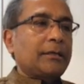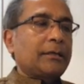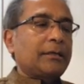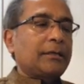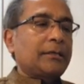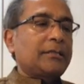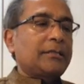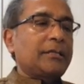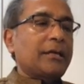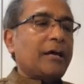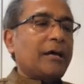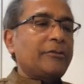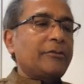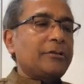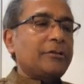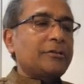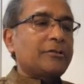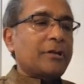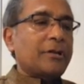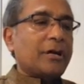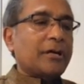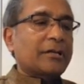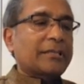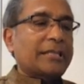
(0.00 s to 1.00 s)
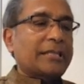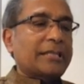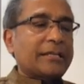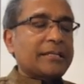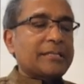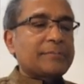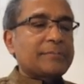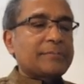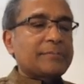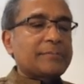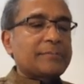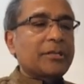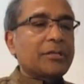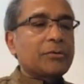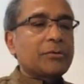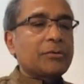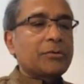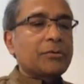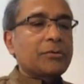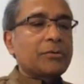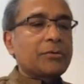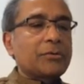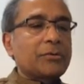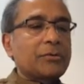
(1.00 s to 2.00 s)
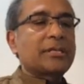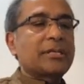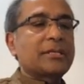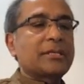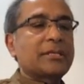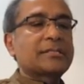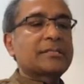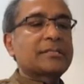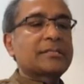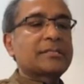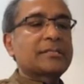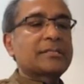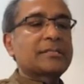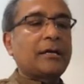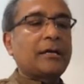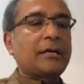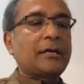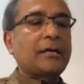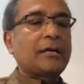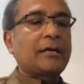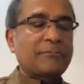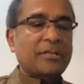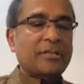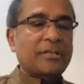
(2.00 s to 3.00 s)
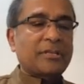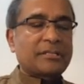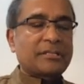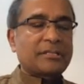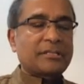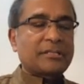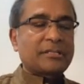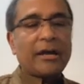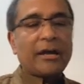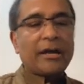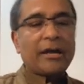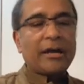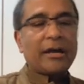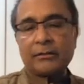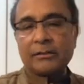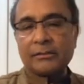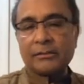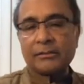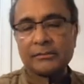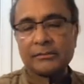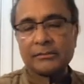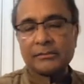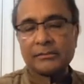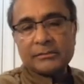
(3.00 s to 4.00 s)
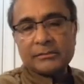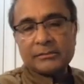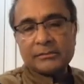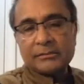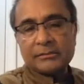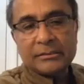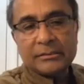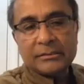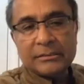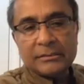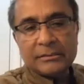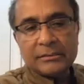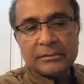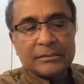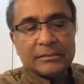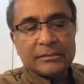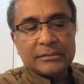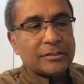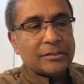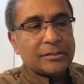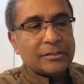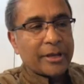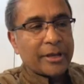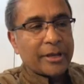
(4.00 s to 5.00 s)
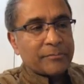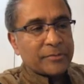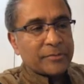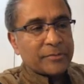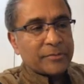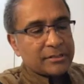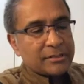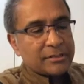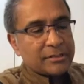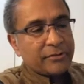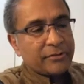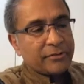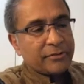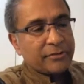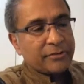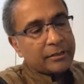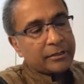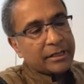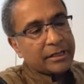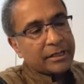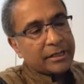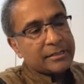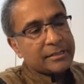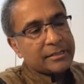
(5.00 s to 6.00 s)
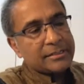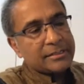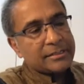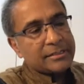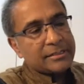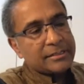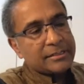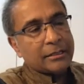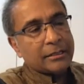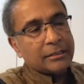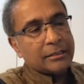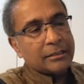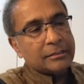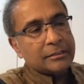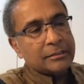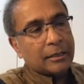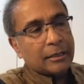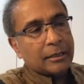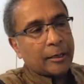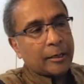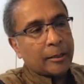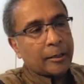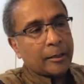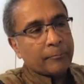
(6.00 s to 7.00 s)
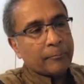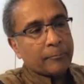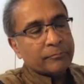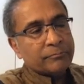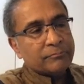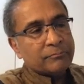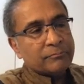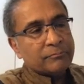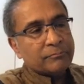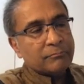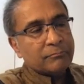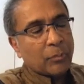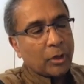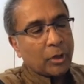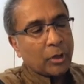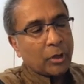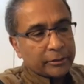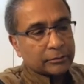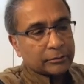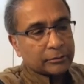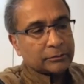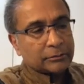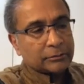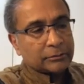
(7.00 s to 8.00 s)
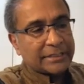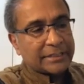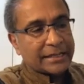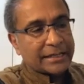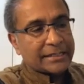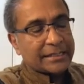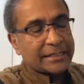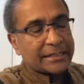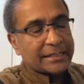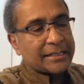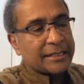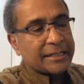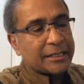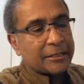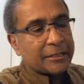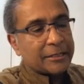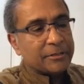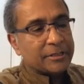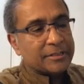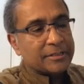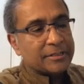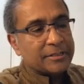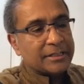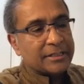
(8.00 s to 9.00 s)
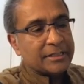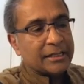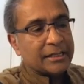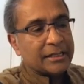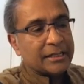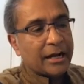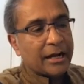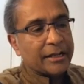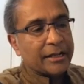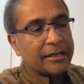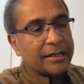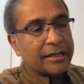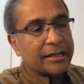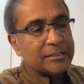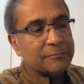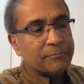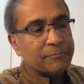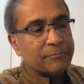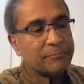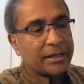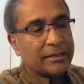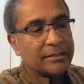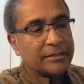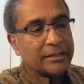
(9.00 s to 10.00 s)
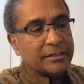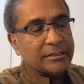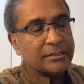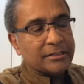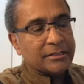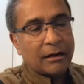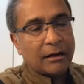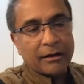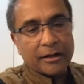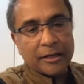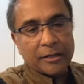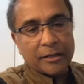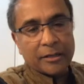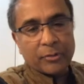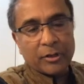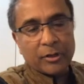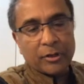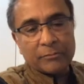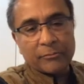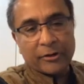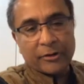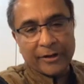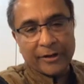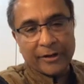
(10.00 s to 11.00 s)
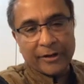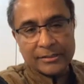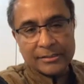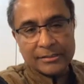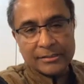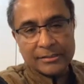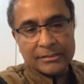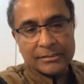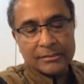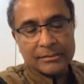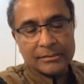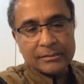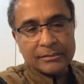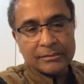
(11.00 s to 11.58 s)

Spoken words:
The other drug that is being used is remdesivir. So remdesivir is a molecule that inhibits the RNA-dependent RNA polymerase.